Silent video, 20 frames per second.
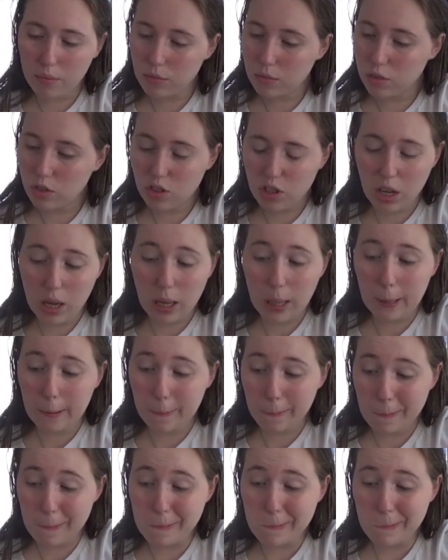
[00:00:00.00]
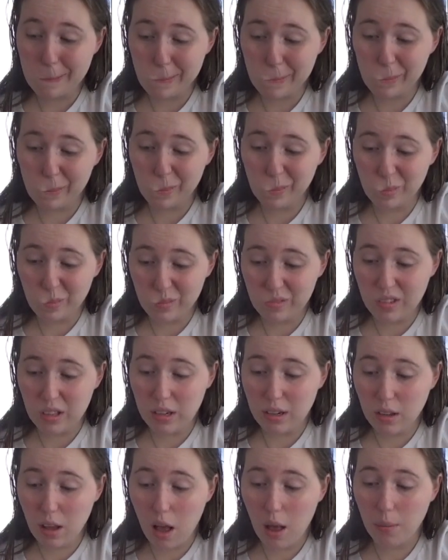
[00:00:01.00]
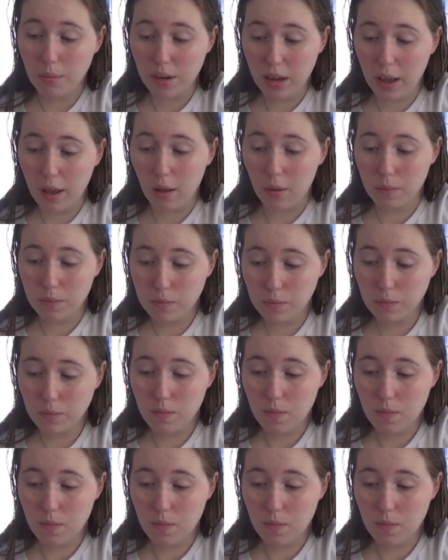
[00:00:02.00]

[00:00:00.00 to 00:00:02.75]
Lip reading: She did calm down